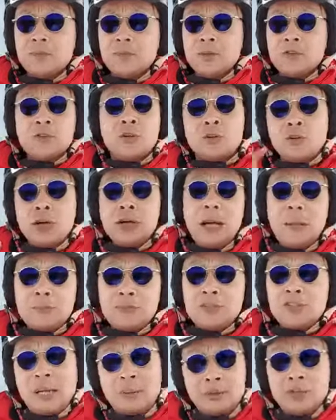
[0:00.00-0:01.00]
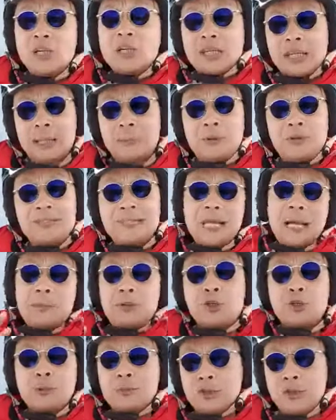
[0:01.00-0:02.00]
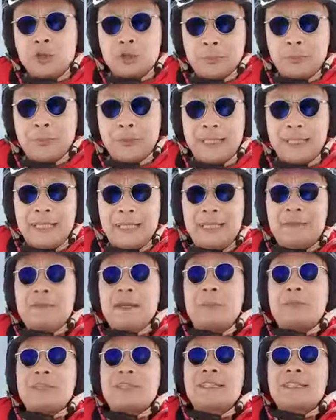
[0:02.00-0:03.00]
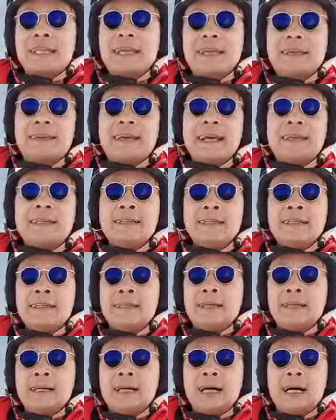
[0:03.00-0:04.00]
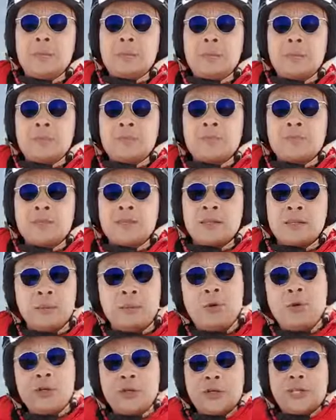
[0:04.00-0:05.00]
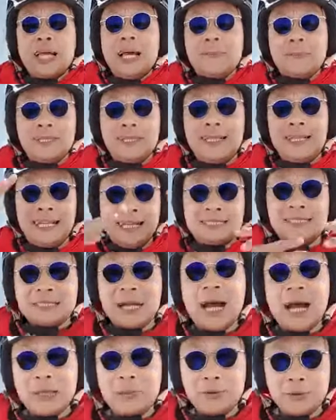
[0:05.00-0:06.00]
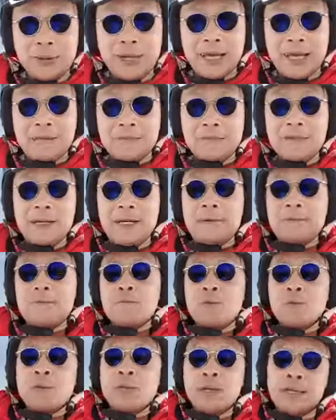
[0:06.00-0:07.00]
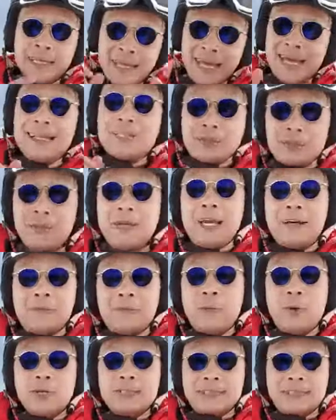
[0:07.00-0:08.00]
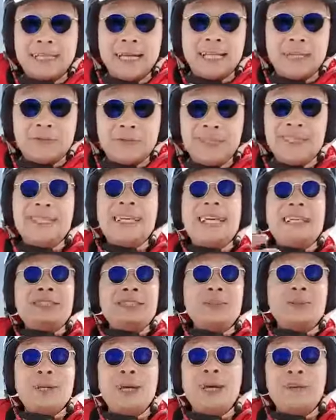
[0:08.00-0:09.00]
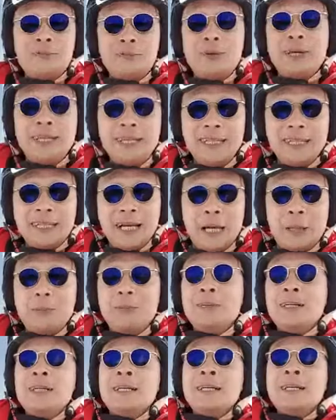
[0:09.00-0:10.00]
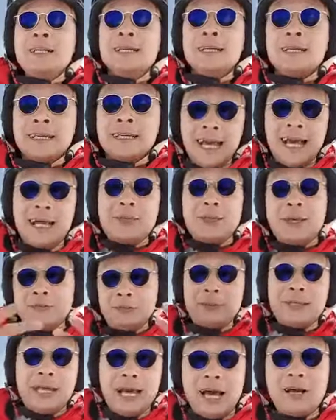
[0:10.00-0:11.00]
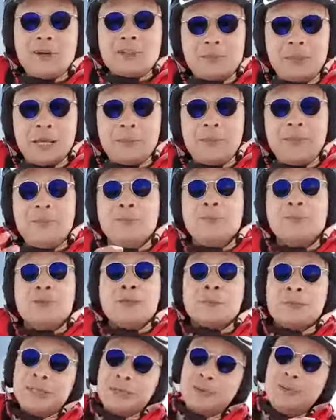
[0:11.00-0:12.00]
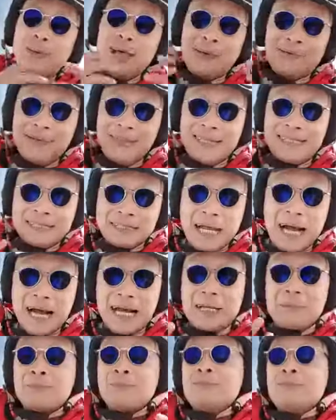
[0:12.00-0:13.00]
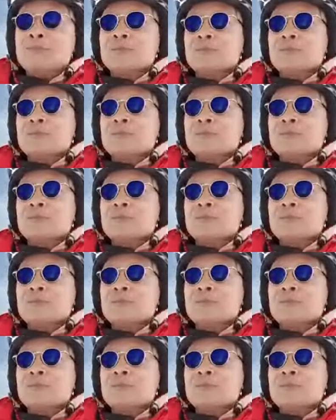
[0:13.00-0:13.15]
So I'm not saying I'm not competitive. I'm just saying that the more you climb, the less time you have, right? Yes, you have more salary. Yes, you have more income. Yeah, you have a bigger house maybe, but you have less time.